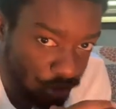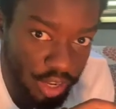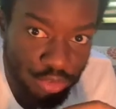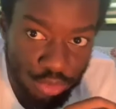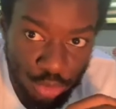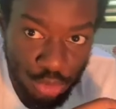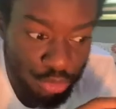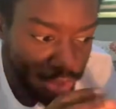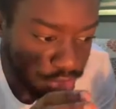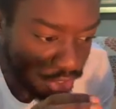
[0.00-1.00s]
I've known you
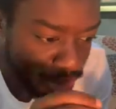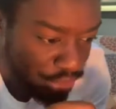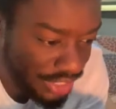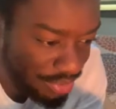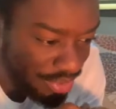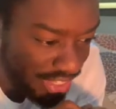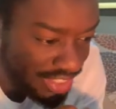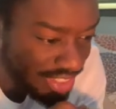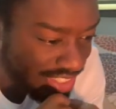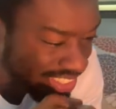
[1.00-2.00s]
for a very long time. I
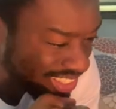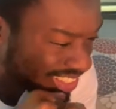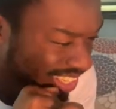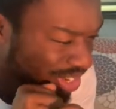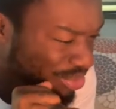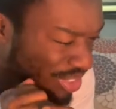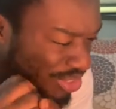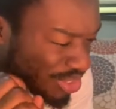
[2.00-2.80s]
think how many?